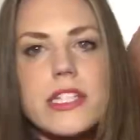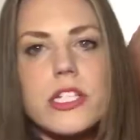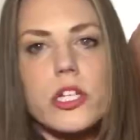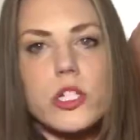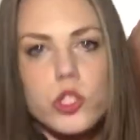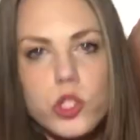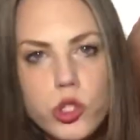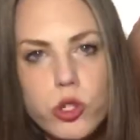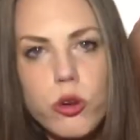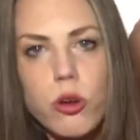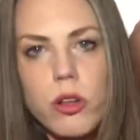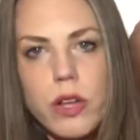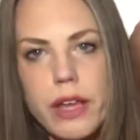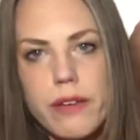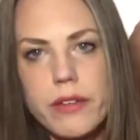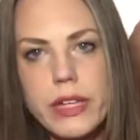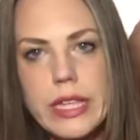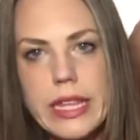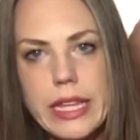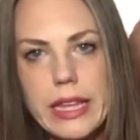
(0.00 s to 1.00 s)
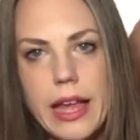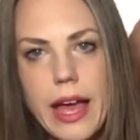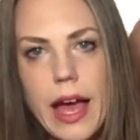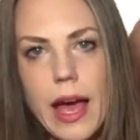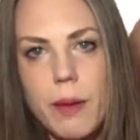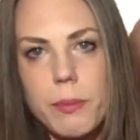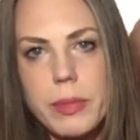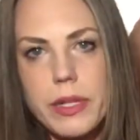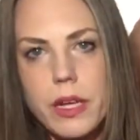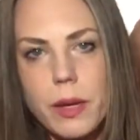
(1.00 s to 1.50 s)
to control everything that
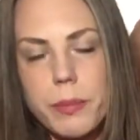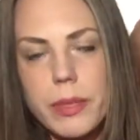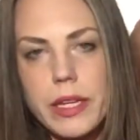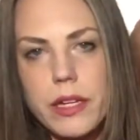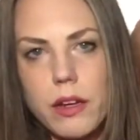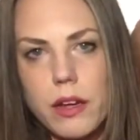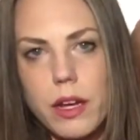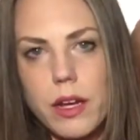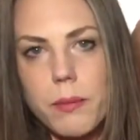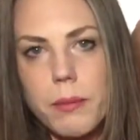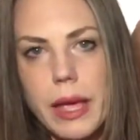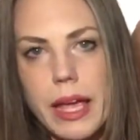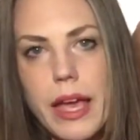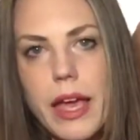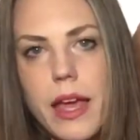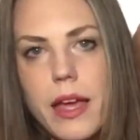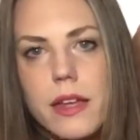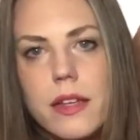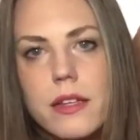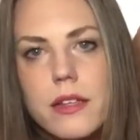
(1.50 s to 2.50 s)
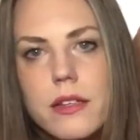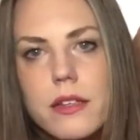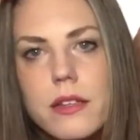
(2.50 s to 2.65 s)
happened up here in my head.